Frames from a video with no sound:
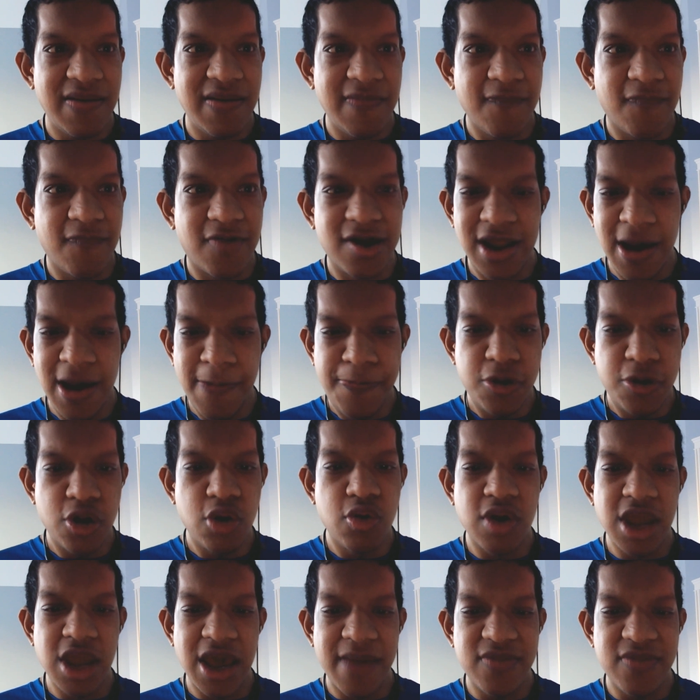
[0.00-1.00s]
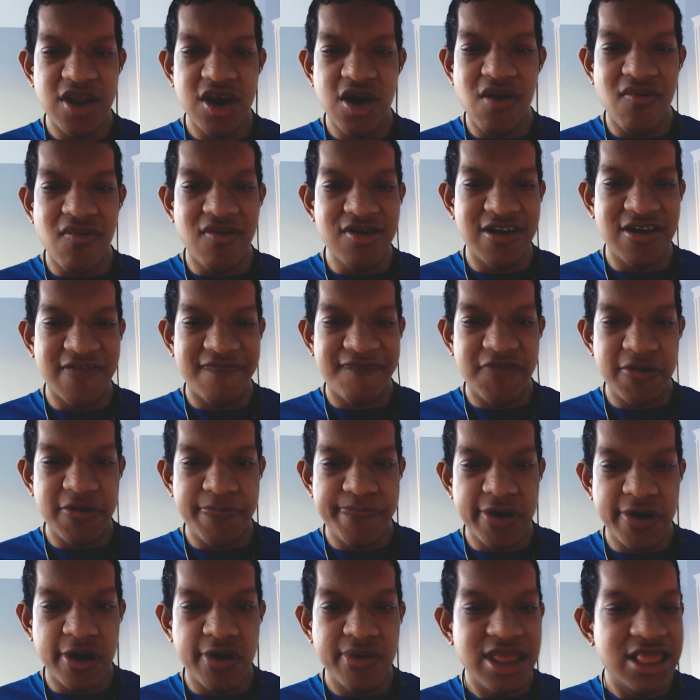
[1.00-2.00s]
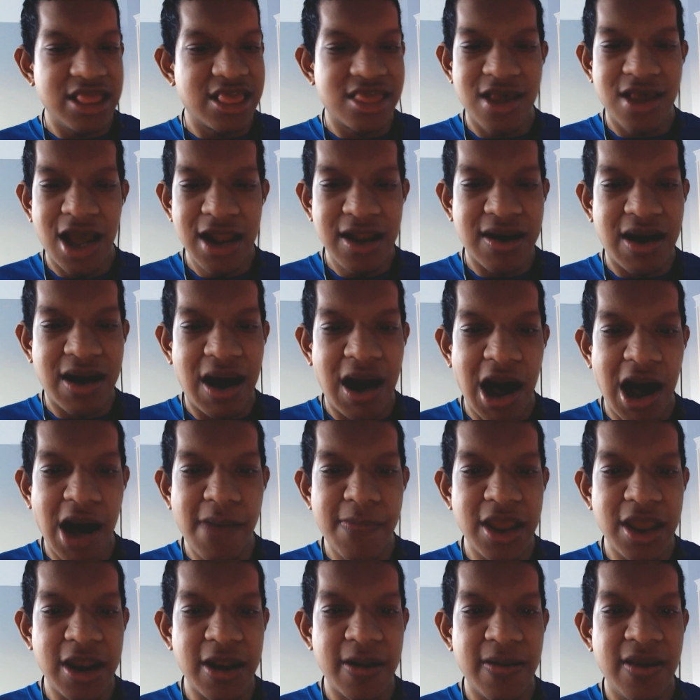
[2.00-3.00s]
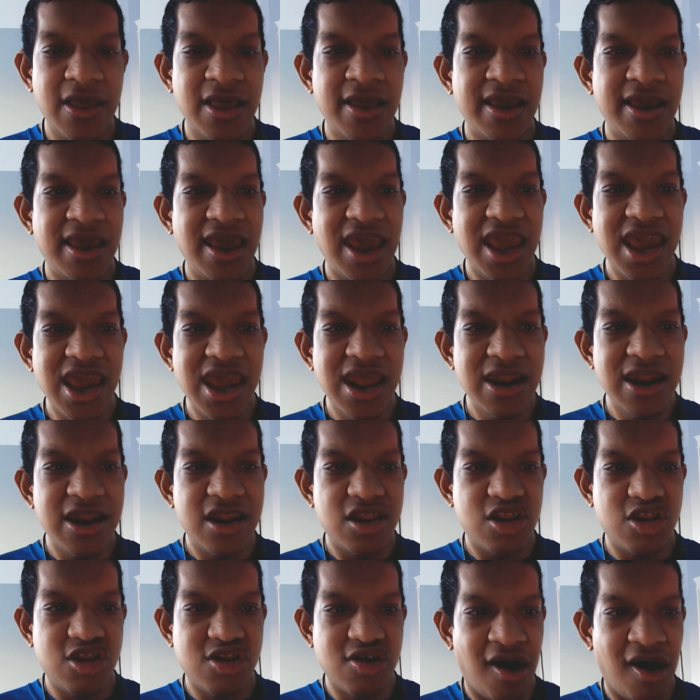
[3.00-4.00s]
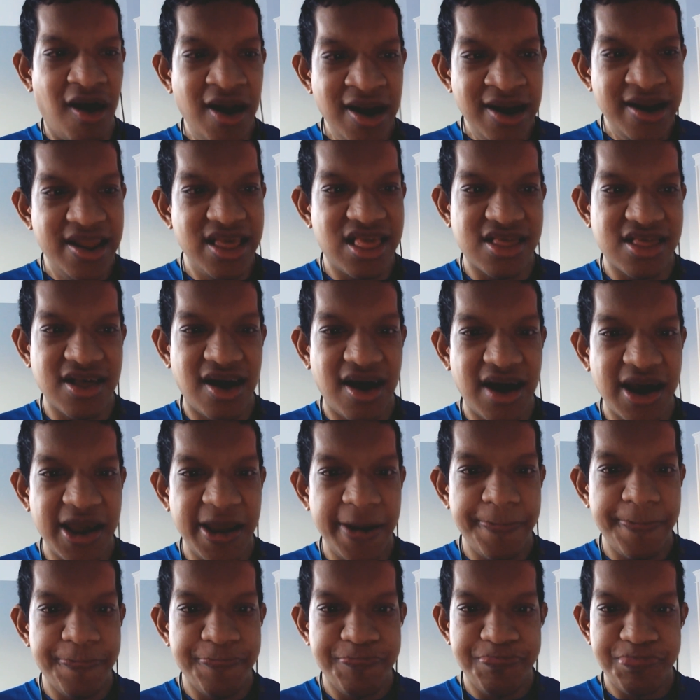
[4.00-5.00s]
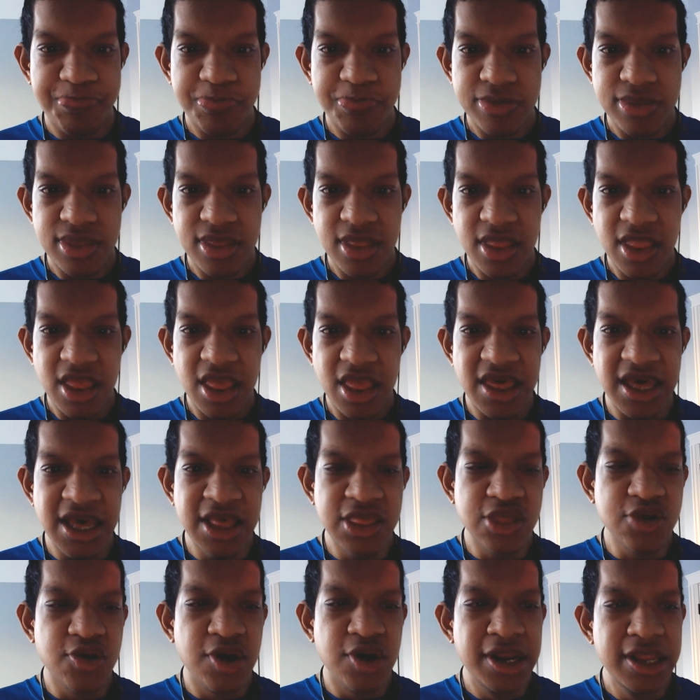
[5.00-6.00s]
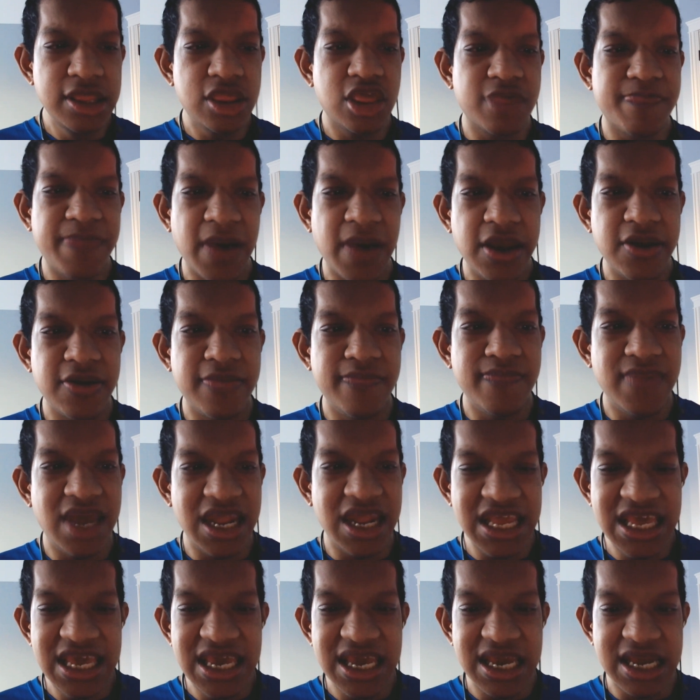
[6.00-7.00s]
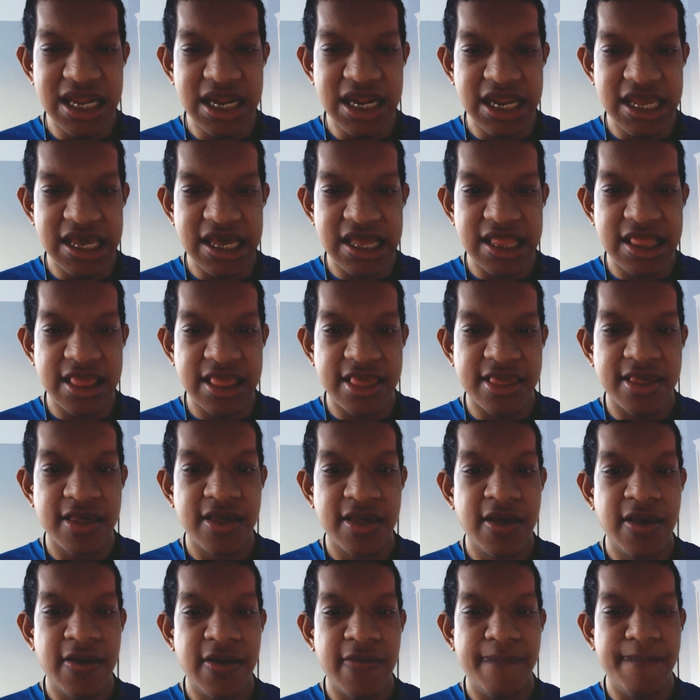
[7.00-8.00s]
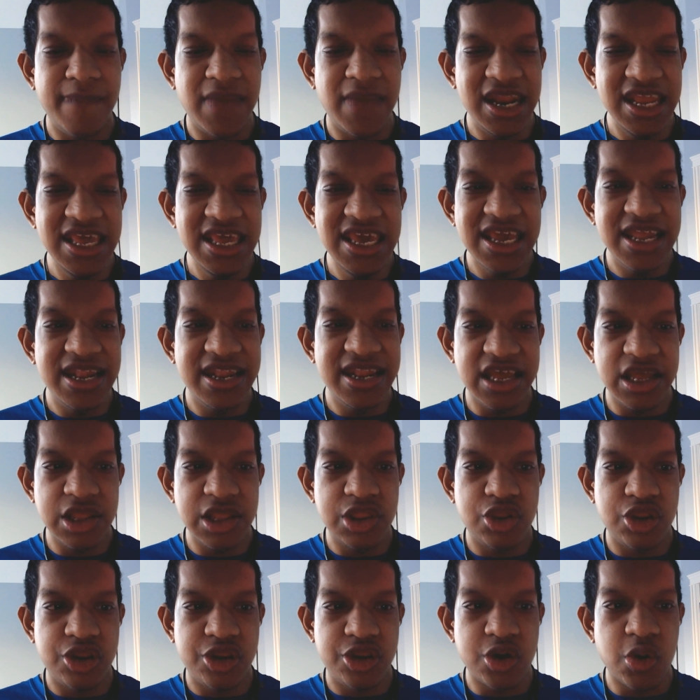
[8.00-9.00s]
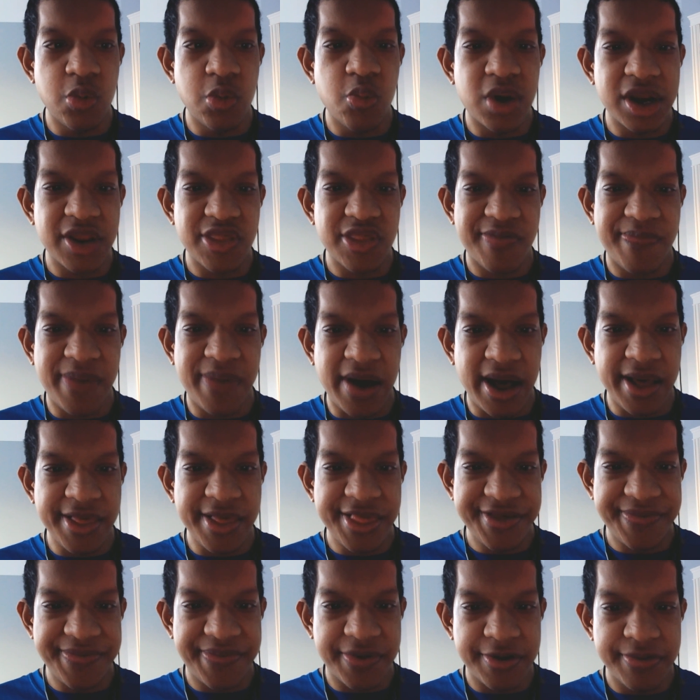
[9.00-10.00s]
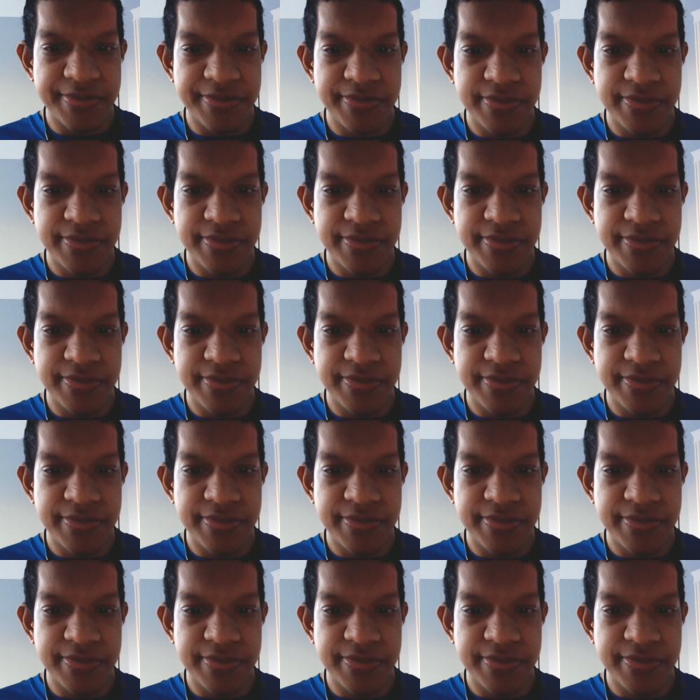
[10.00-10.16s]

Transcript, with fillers: We're not programmed to go into football. It's not common. And Sean Desai is going to inspire many Indians, many Indians to show what is possible.